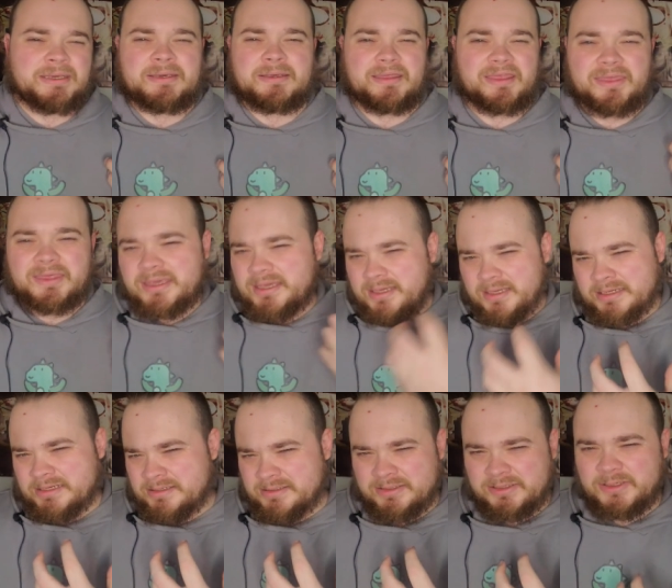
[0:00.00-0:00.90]

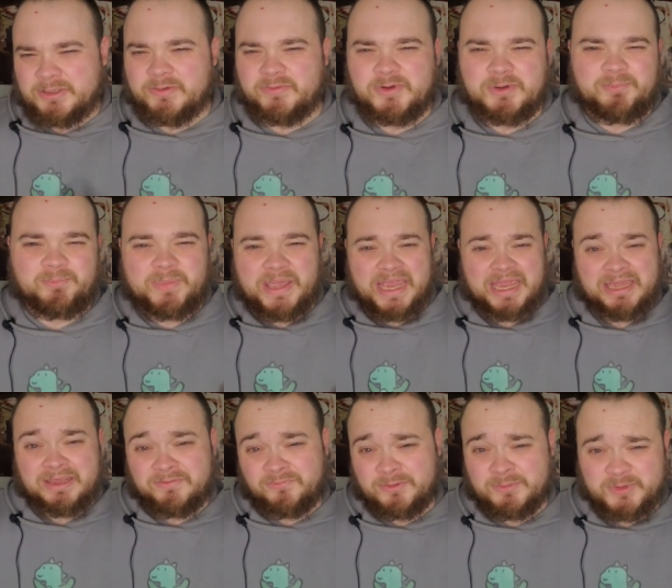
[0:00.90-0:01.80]
thing. You know, if you're
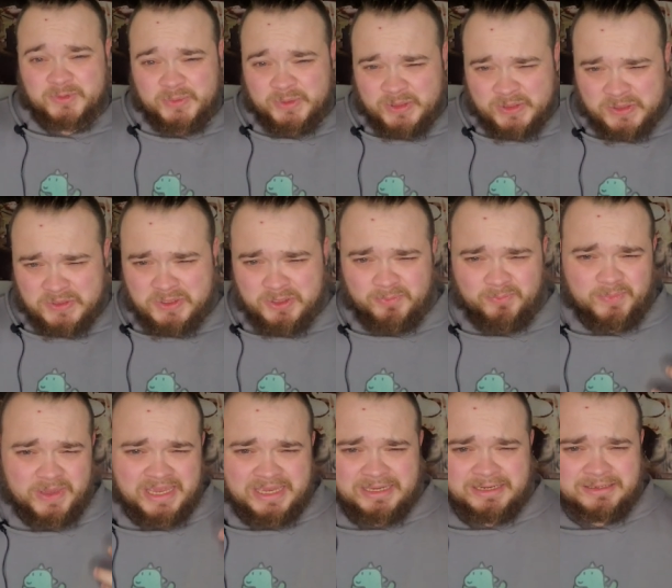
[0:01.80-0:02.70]
banned from Twitter, you're
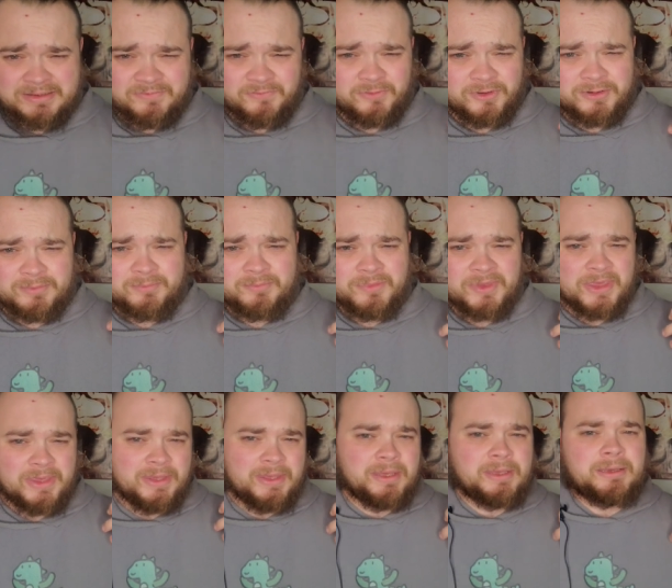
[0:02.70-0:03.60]
banned from
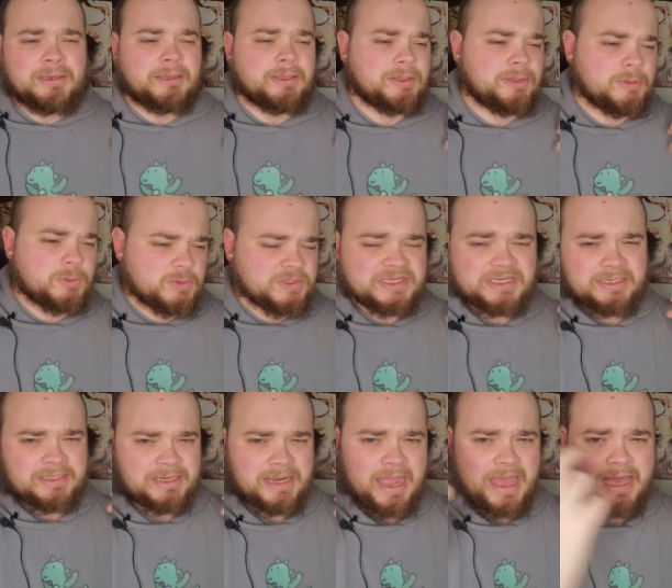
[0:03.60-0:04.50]

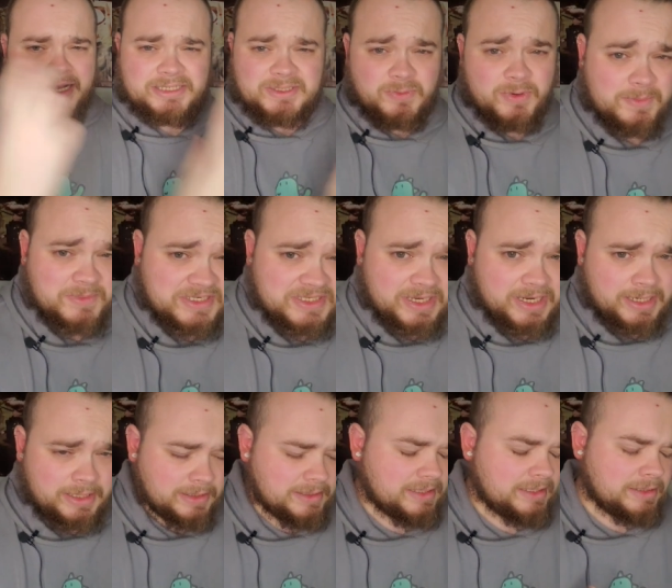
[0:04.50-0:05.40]
using X
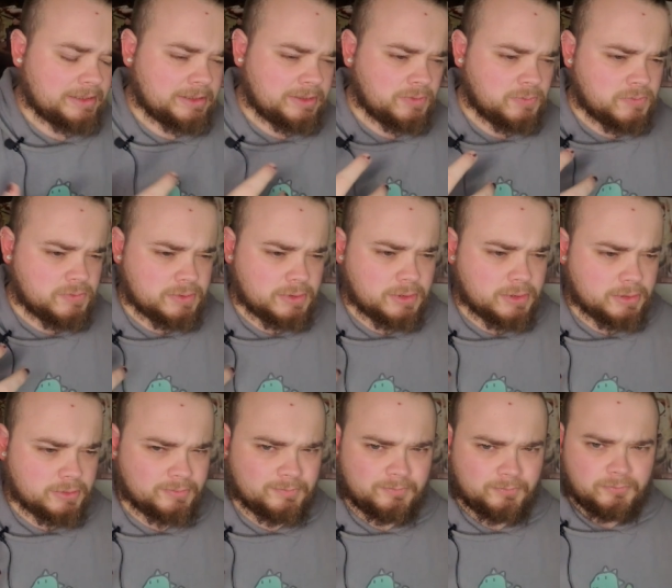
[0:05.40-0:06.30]
website, then
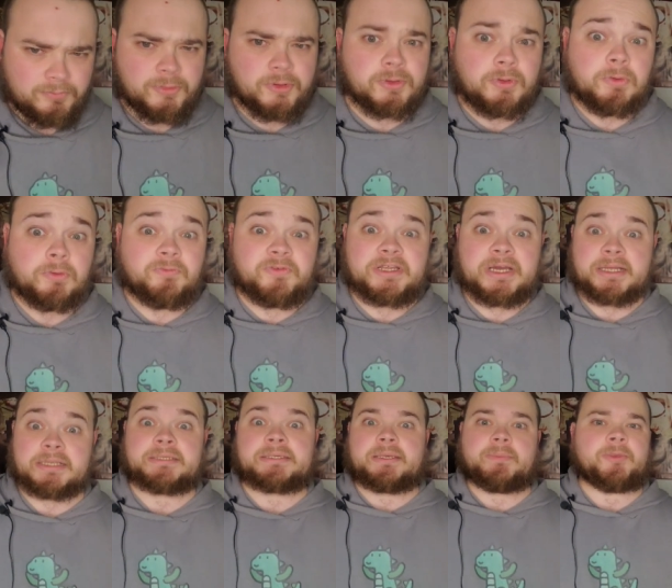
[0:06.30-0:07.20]
you've
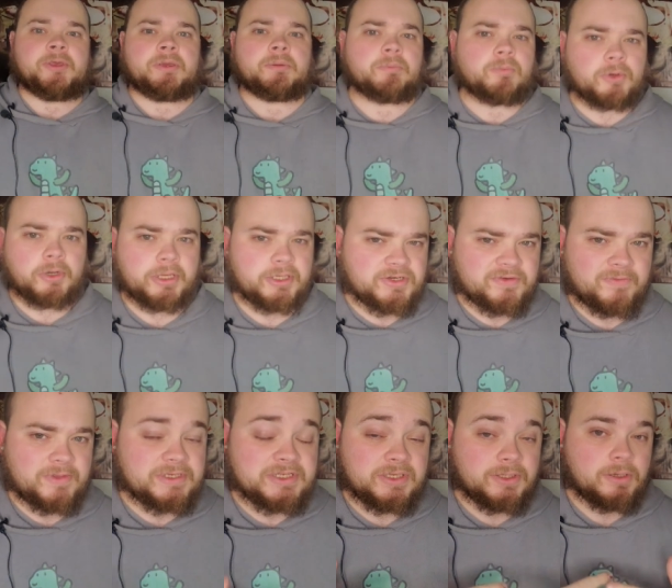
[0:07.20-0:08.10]
done something in breach of
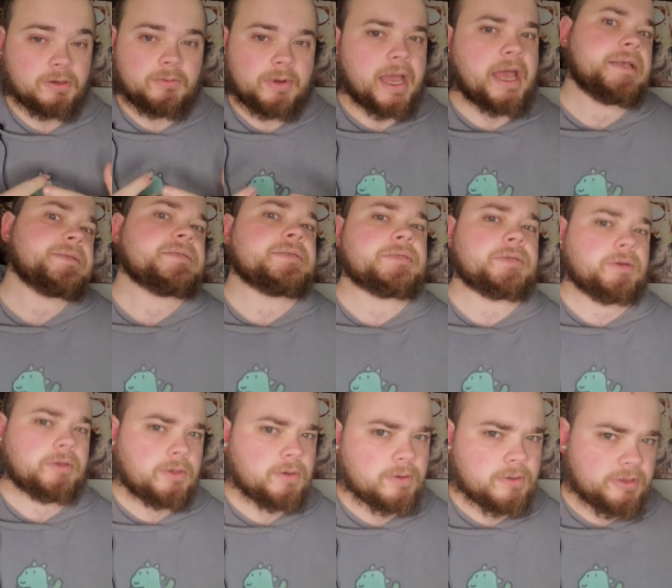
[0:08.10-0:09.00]
the TOS, or
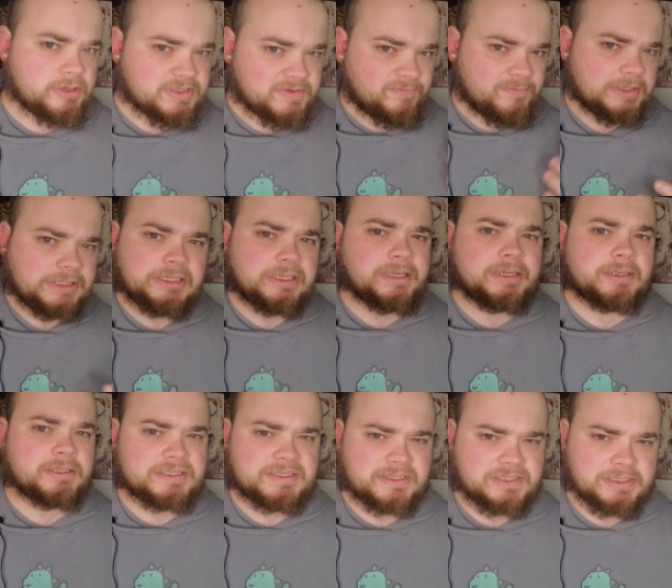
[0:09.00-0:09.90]
you're this
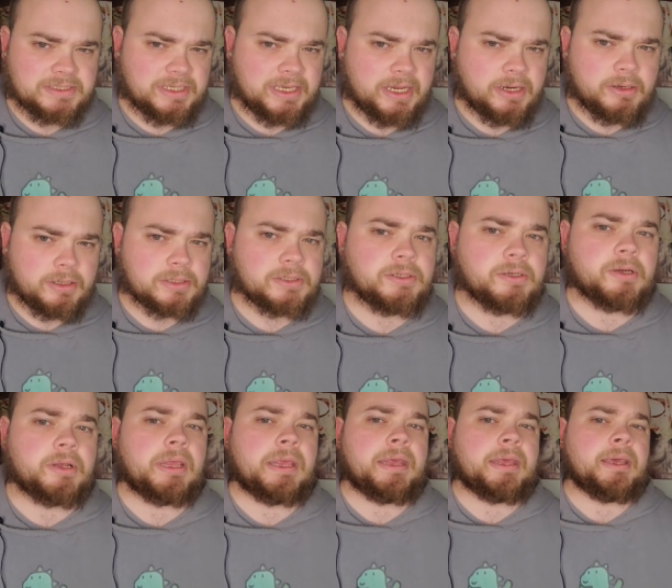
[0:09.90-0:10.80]
villainous
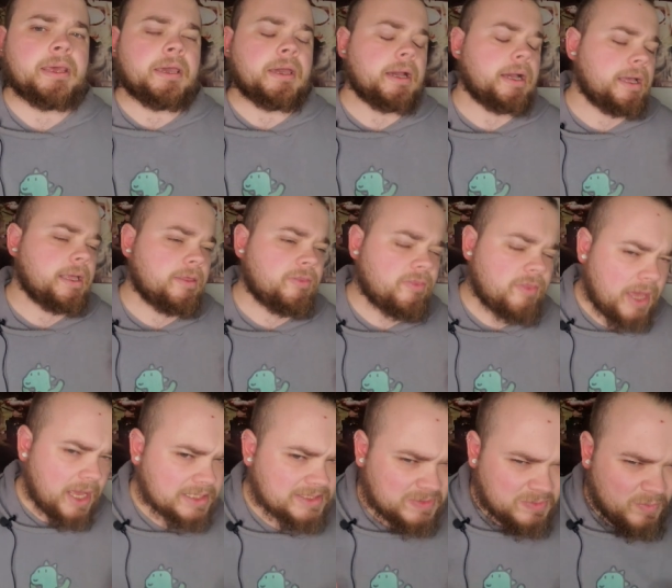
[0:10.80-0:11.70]
character.
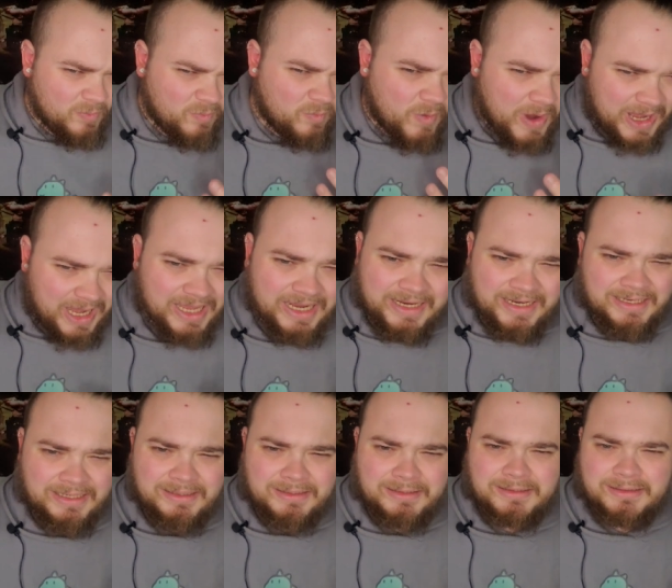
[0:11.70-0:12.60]
That's
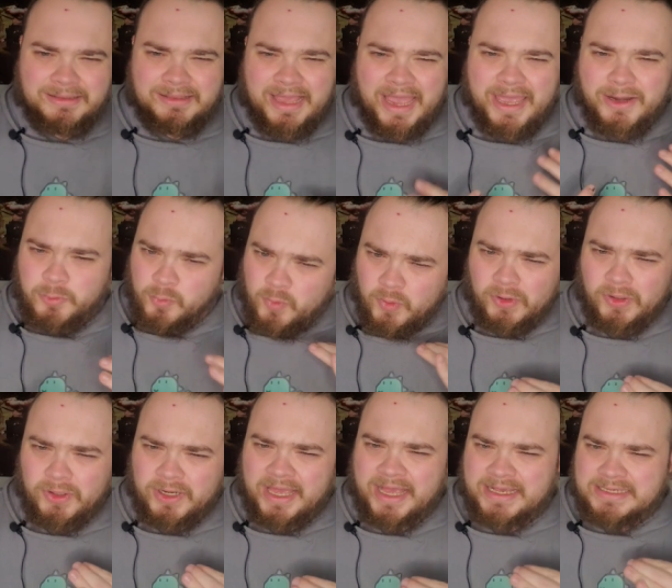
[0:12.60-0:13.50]
why that
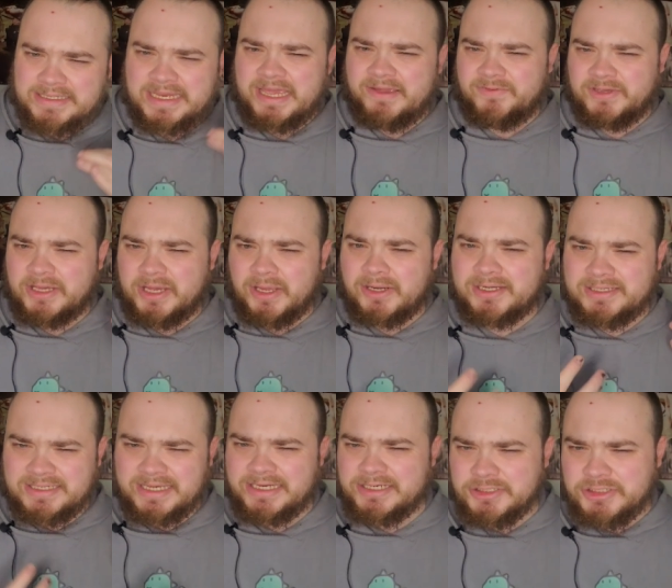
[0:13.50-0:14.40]
word has heavy
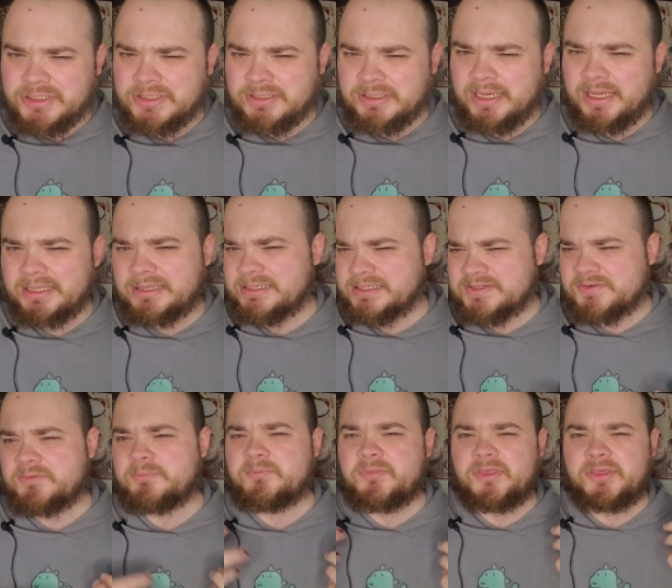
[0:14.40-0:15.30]
connotation, at least
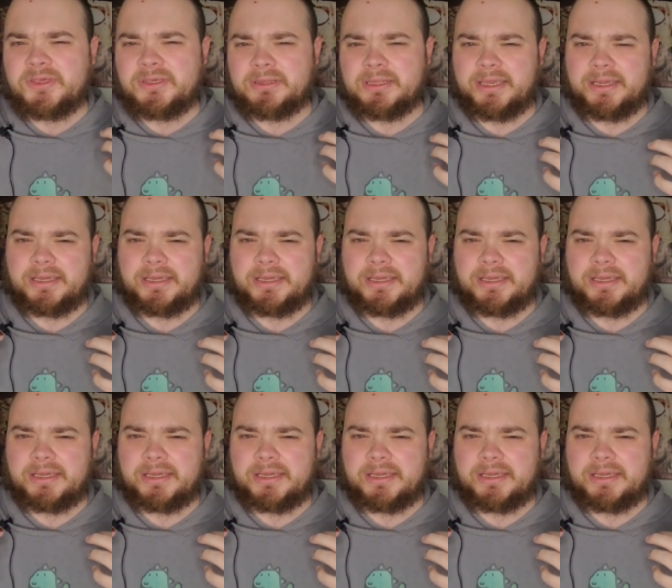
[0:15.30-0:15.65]
from the